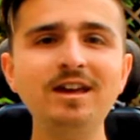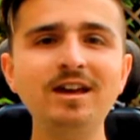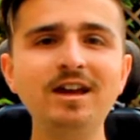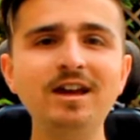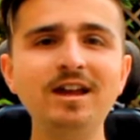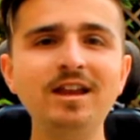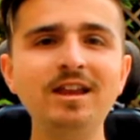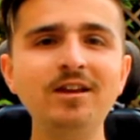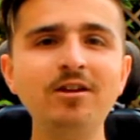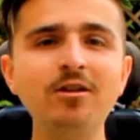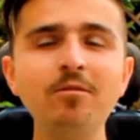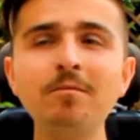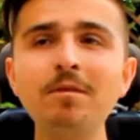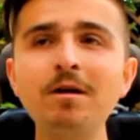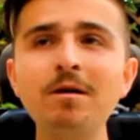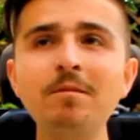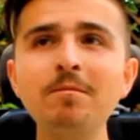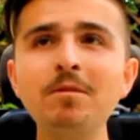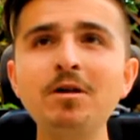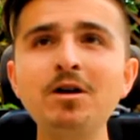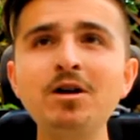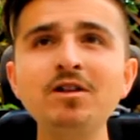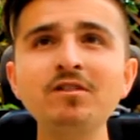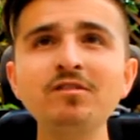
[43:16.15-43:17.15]
and I got my
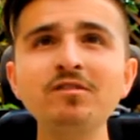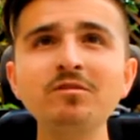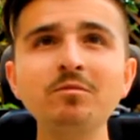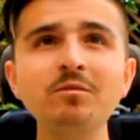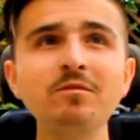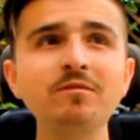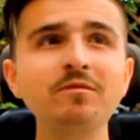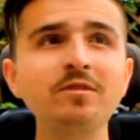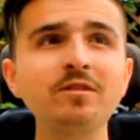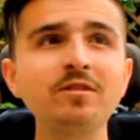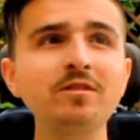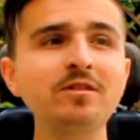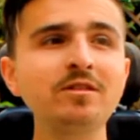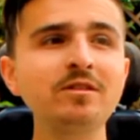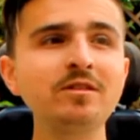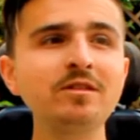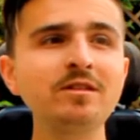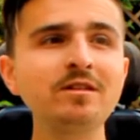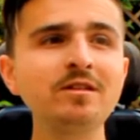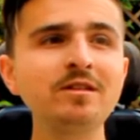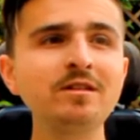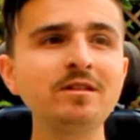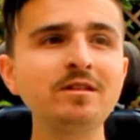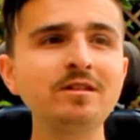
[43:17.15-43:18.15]
mask with the
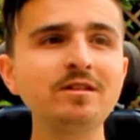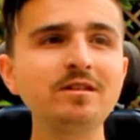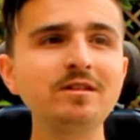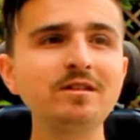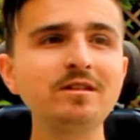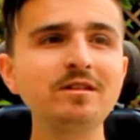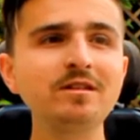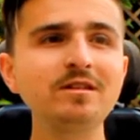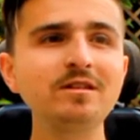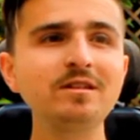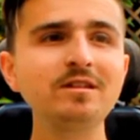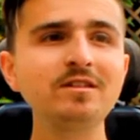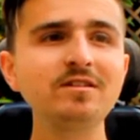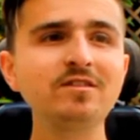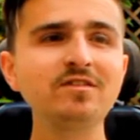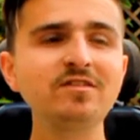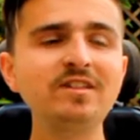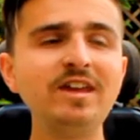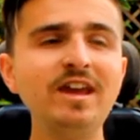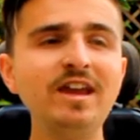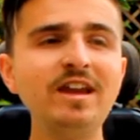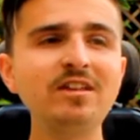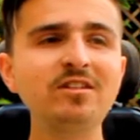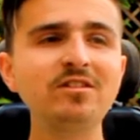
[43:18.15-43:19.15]

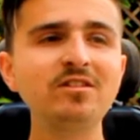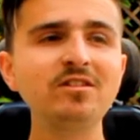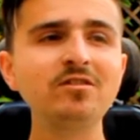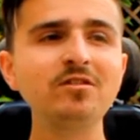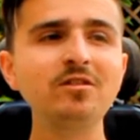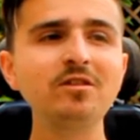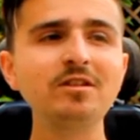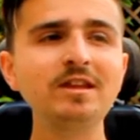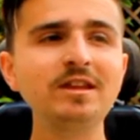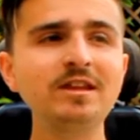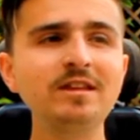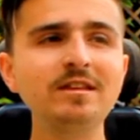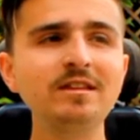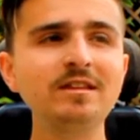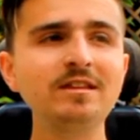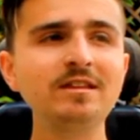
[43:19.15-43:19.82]
skeleton on it.